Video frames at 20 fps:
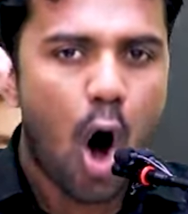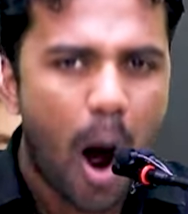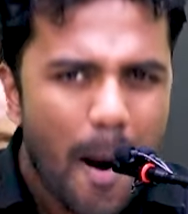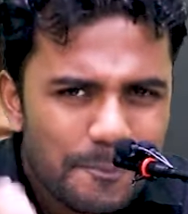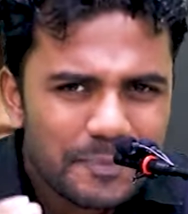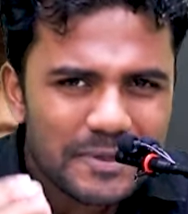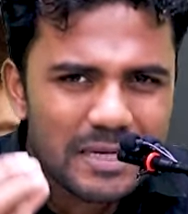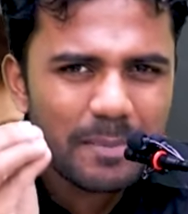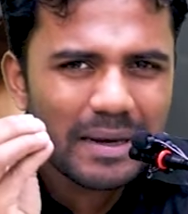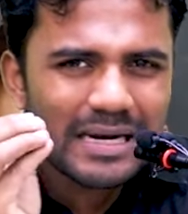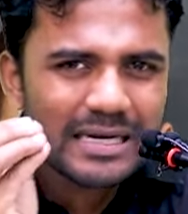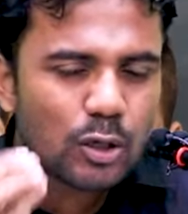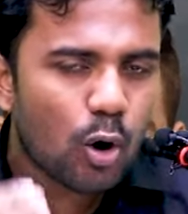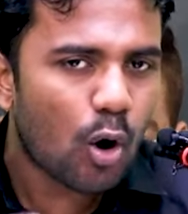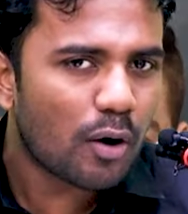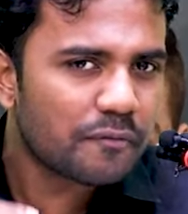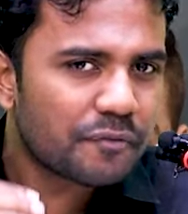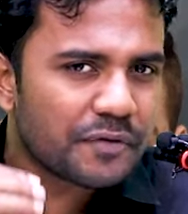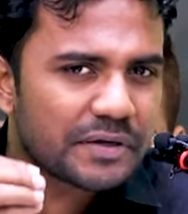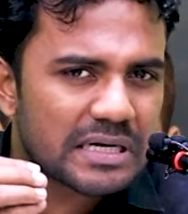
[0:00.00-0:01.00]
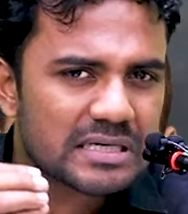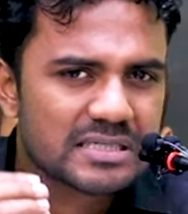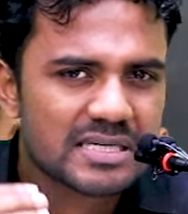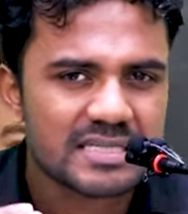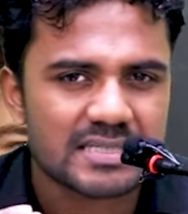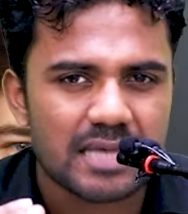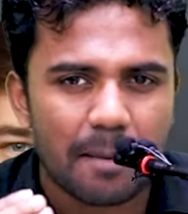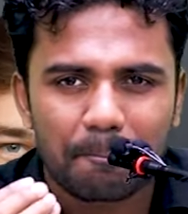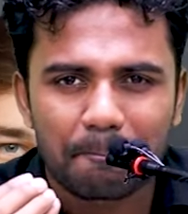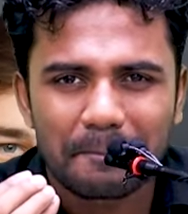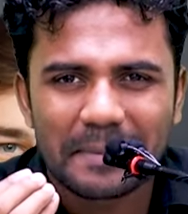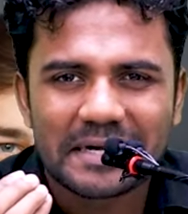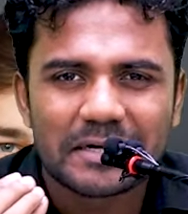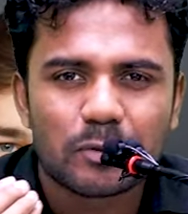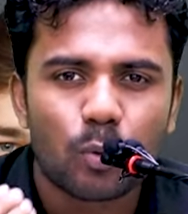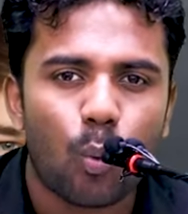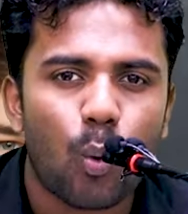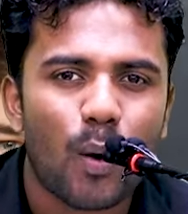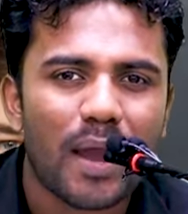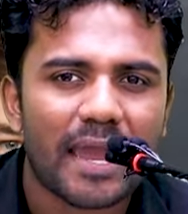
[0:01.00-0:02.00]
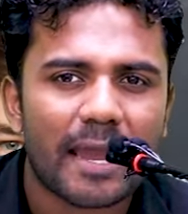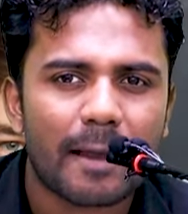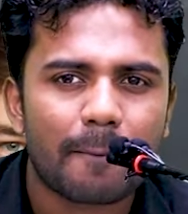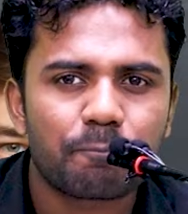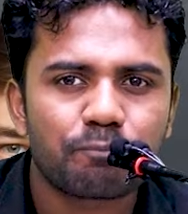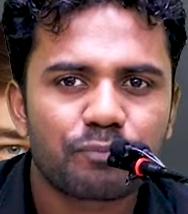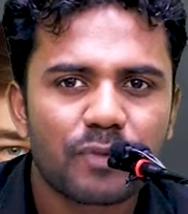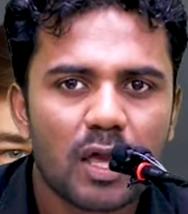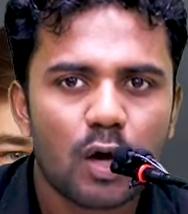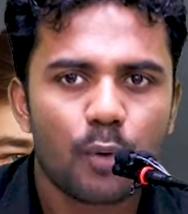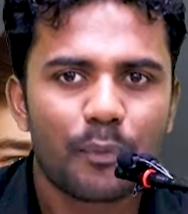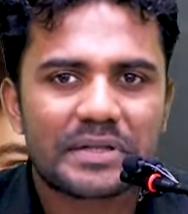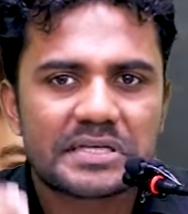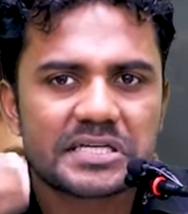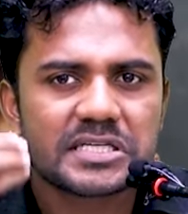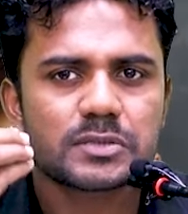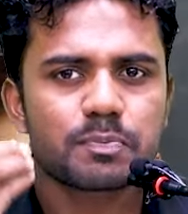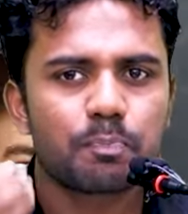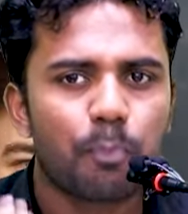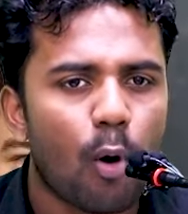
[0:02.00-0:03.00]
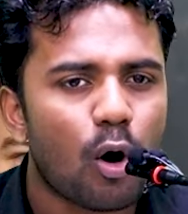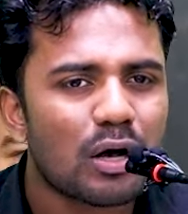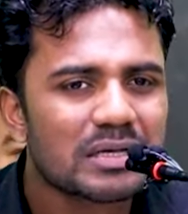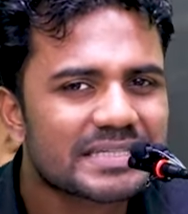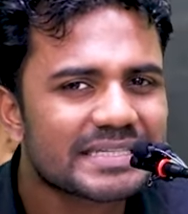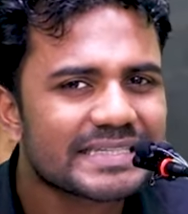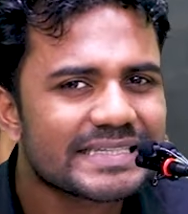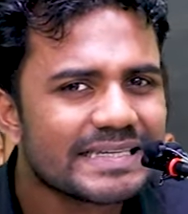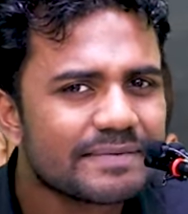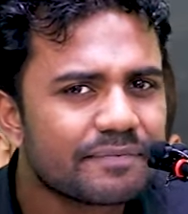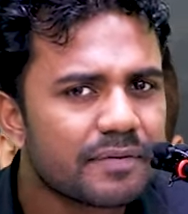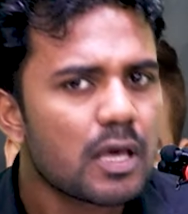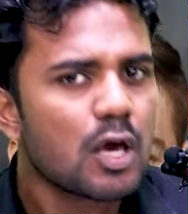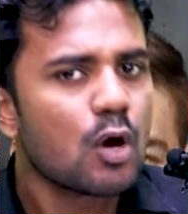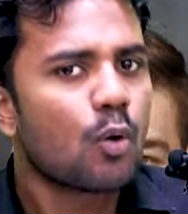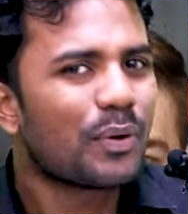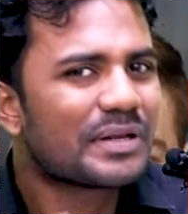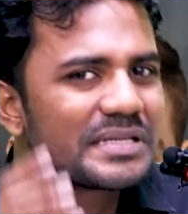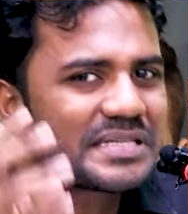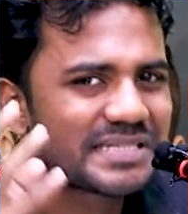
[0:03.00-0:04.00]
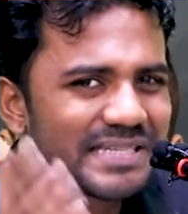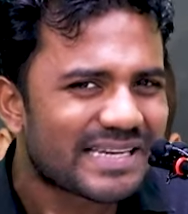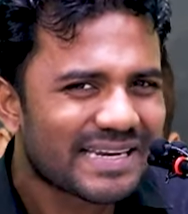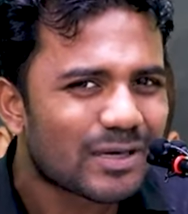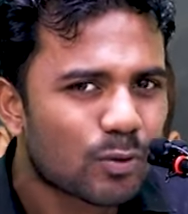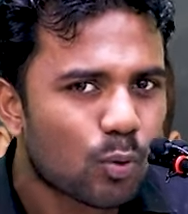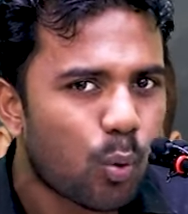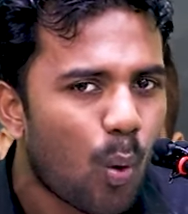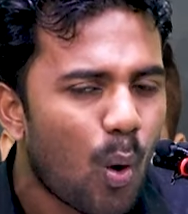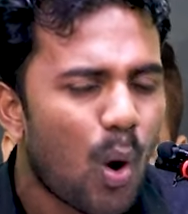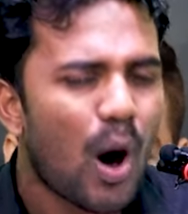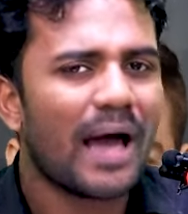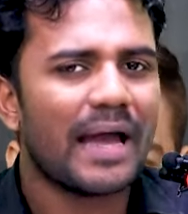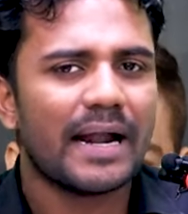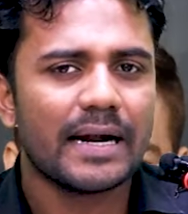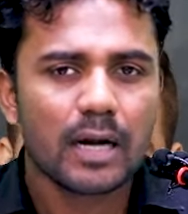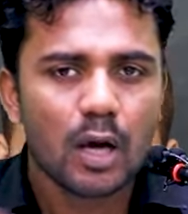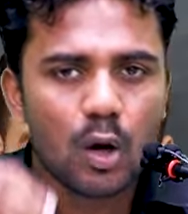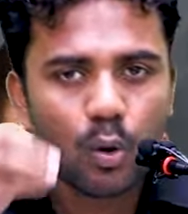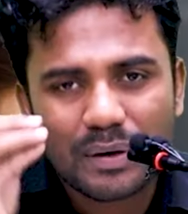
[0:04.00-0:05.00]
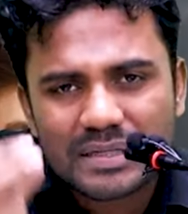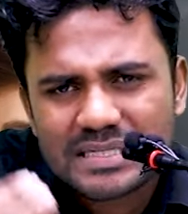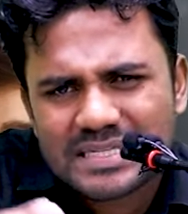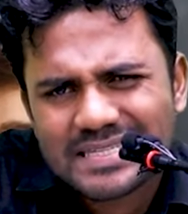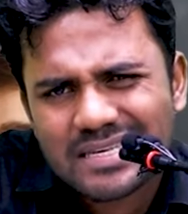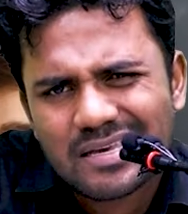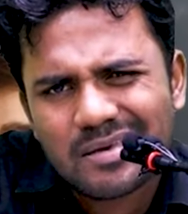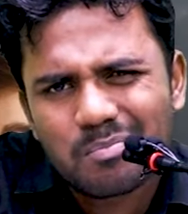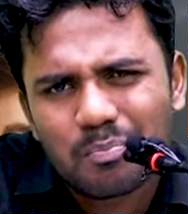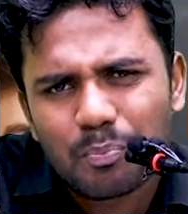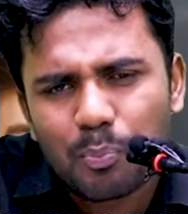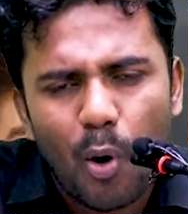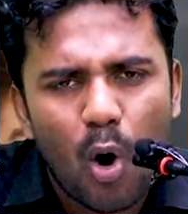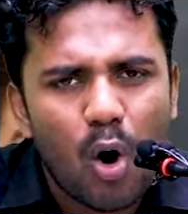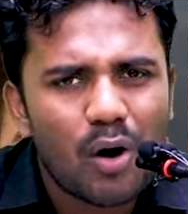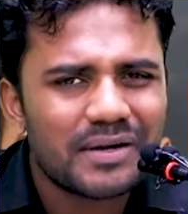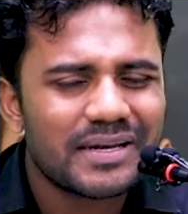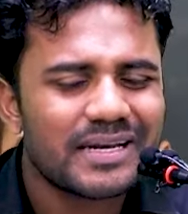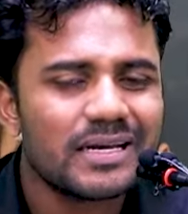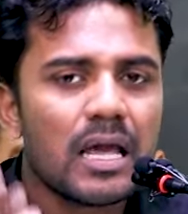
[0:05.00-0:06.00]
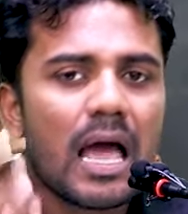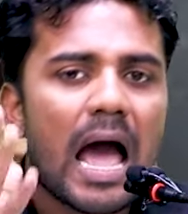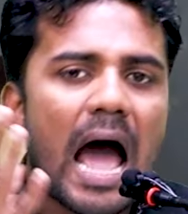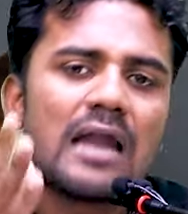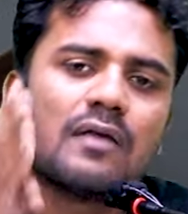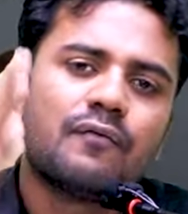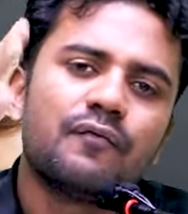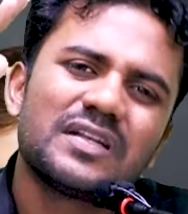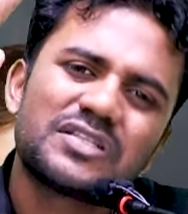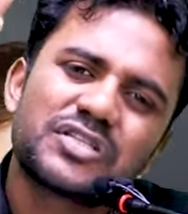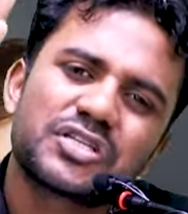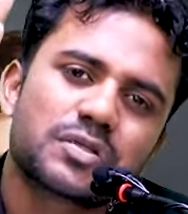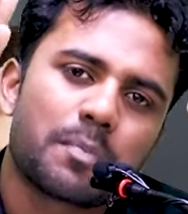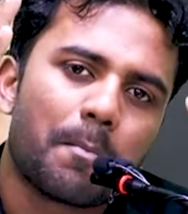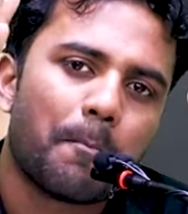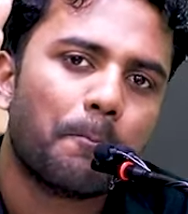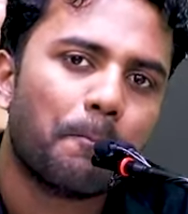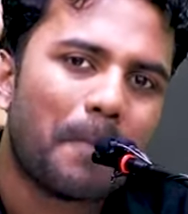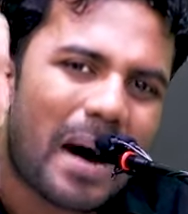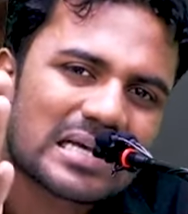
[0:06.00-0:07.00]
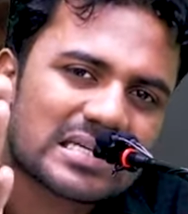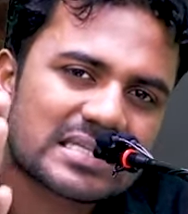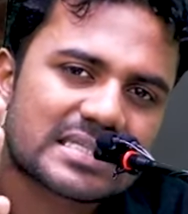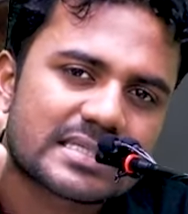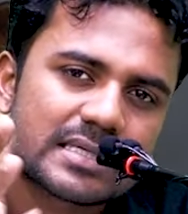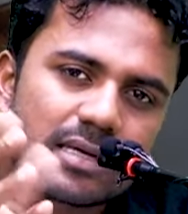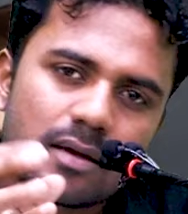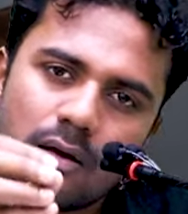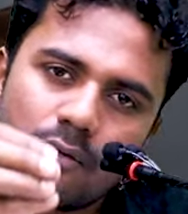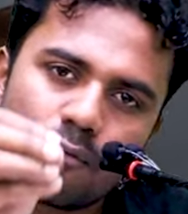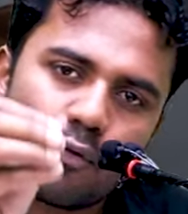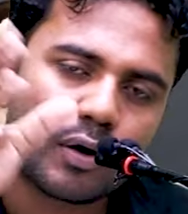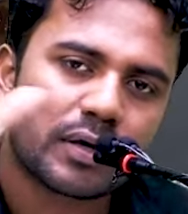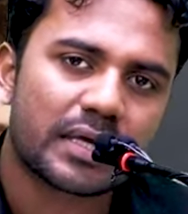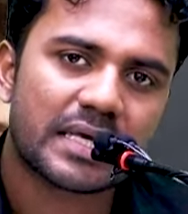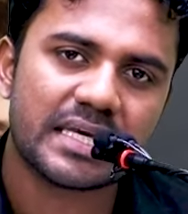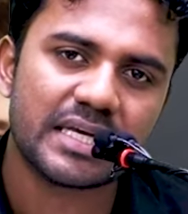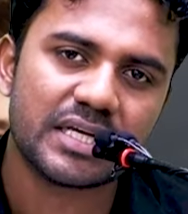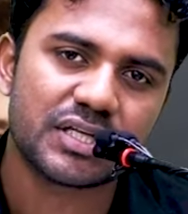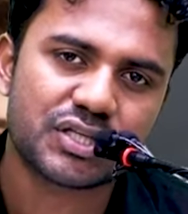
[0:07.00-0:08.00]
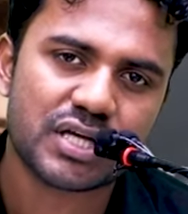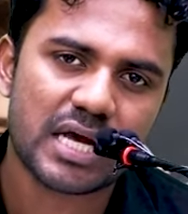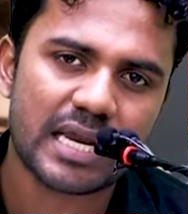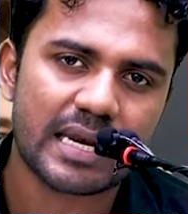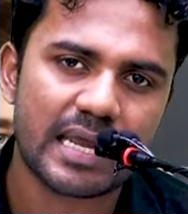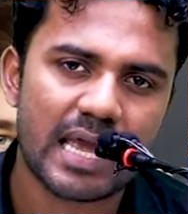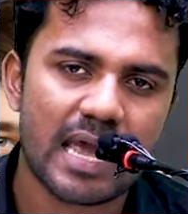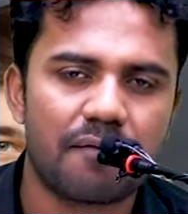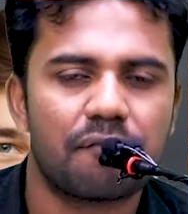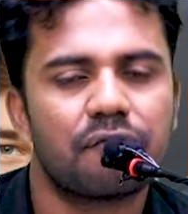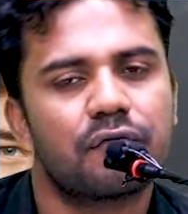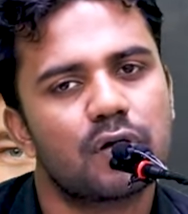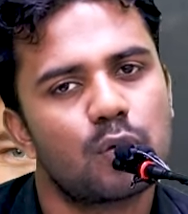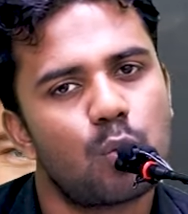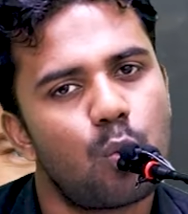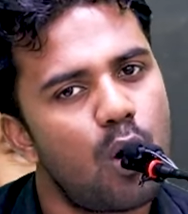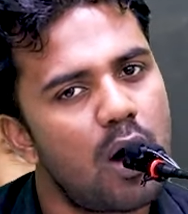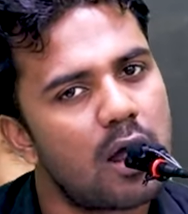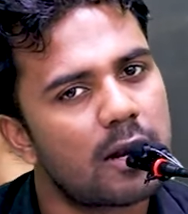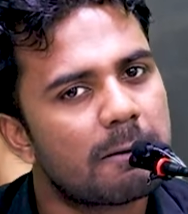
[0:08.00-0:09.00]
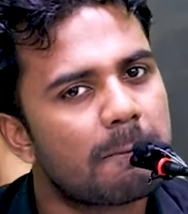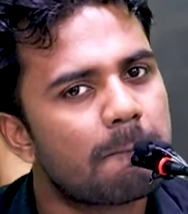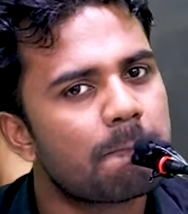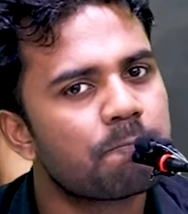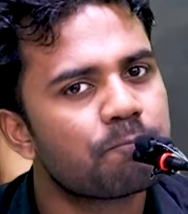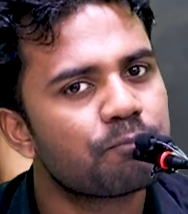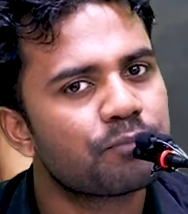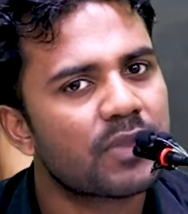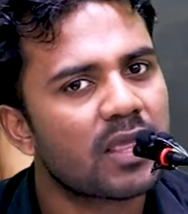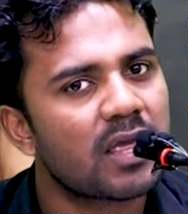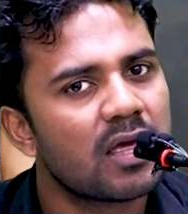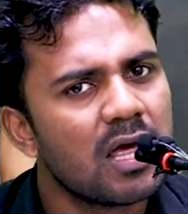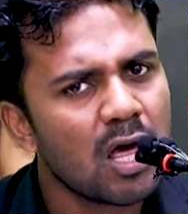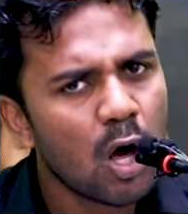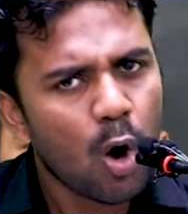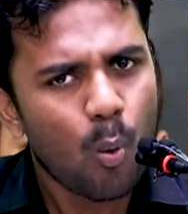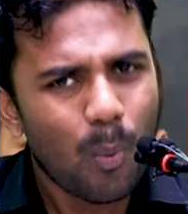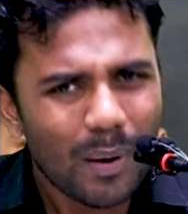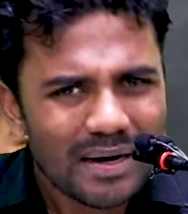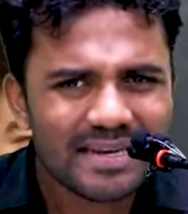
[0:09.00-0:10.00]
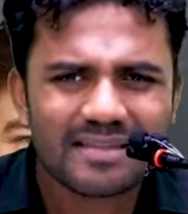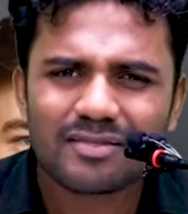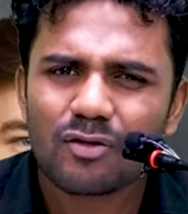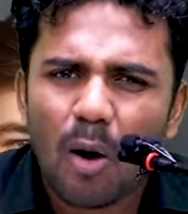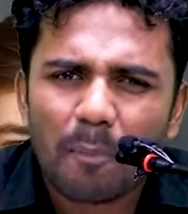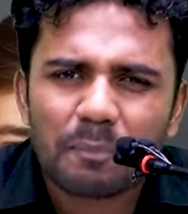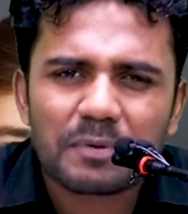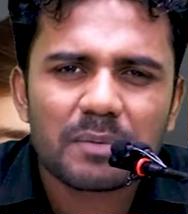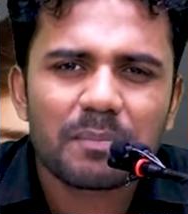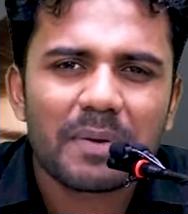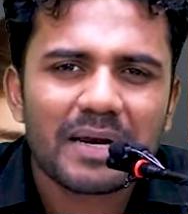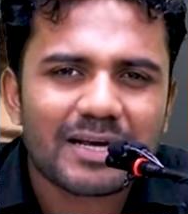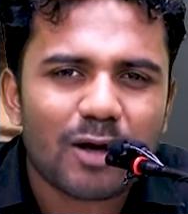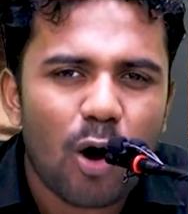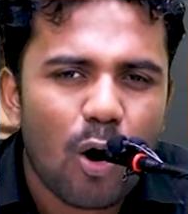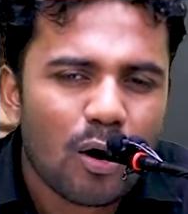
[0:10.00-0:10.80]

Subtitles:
Optimal confidence is the midway, which is positive, which is required, which is important, and which is must for each and every one. What is optimal